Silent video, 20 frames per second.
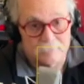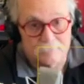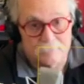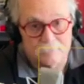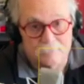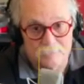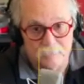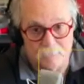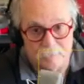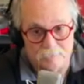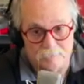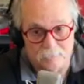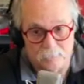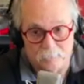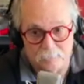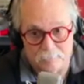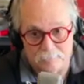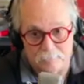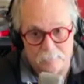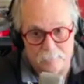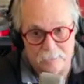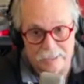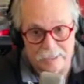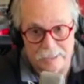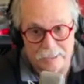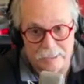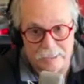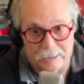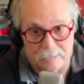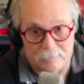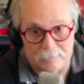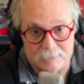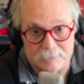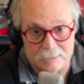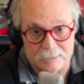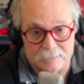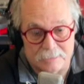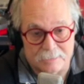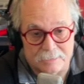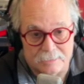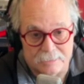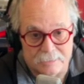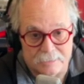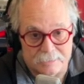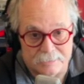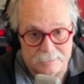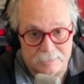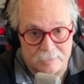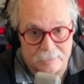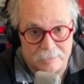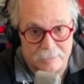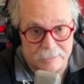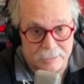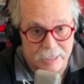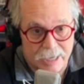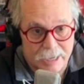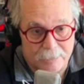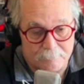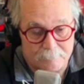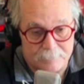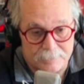24, 48 hours, let the guitar adapt.